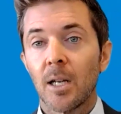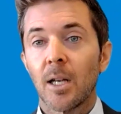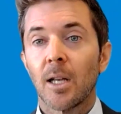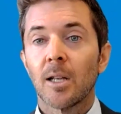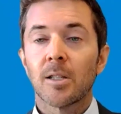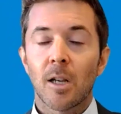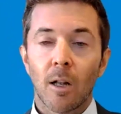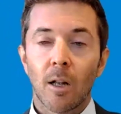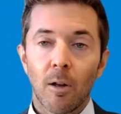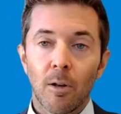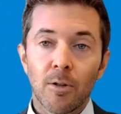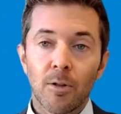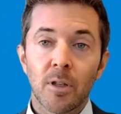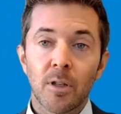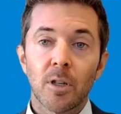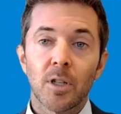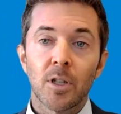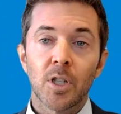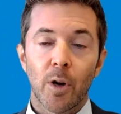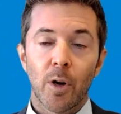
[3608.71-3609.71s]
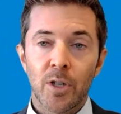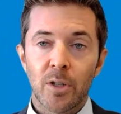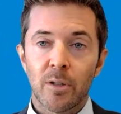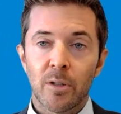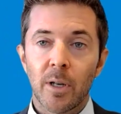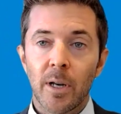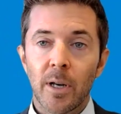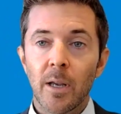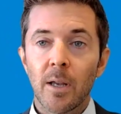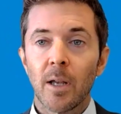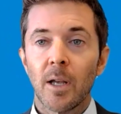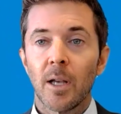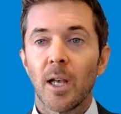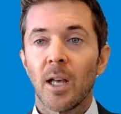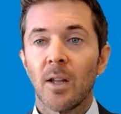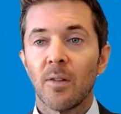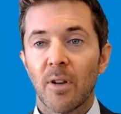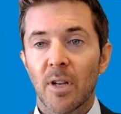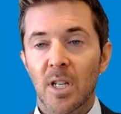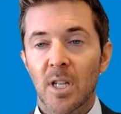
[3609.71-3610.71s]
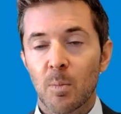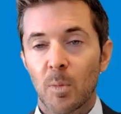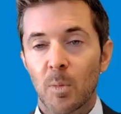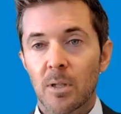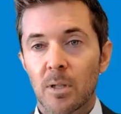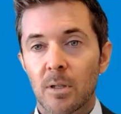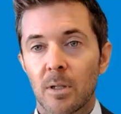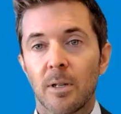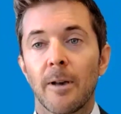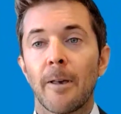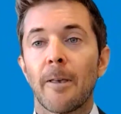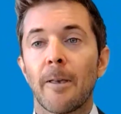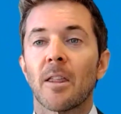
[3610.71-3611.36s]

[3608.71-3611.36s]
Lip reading: is closed to discretionary investments.